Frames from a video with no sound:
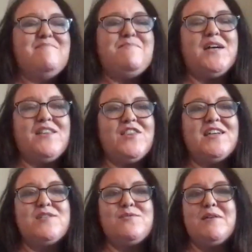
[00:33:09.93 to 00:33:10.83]
but
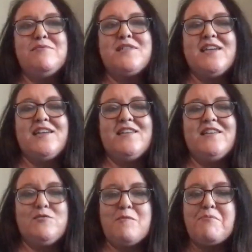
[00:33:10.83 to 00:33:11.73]
that's why I was saying
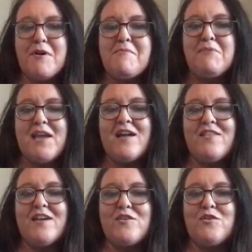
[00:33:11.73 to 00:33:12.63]
you were probably at
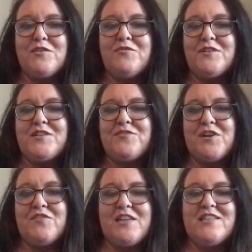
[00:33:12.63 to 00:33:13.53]
that conference for
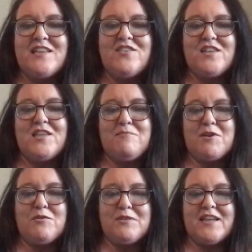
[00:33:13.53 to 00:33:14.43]
a reason, that you were
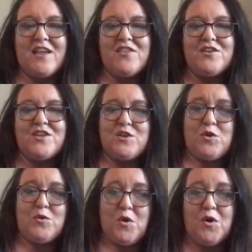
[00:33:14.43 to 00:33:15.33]
all together, that you
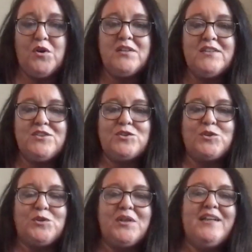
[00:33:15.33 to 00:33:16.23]
all got on. So